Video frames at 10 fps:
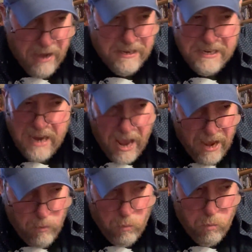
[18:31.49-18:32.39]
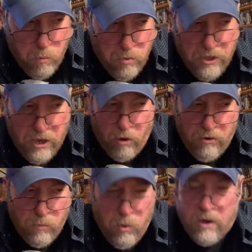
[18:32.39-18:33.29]
and yet
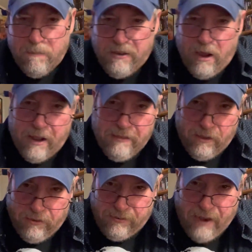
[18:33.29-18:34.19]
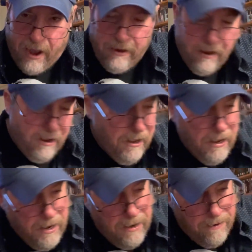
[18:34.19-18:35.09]
what comes out on the other side
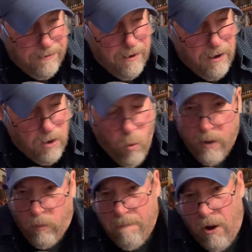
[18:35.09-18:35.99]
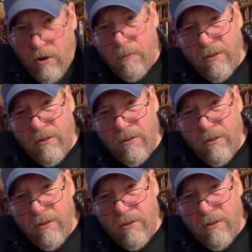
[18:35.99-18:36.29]
is quite remarkable.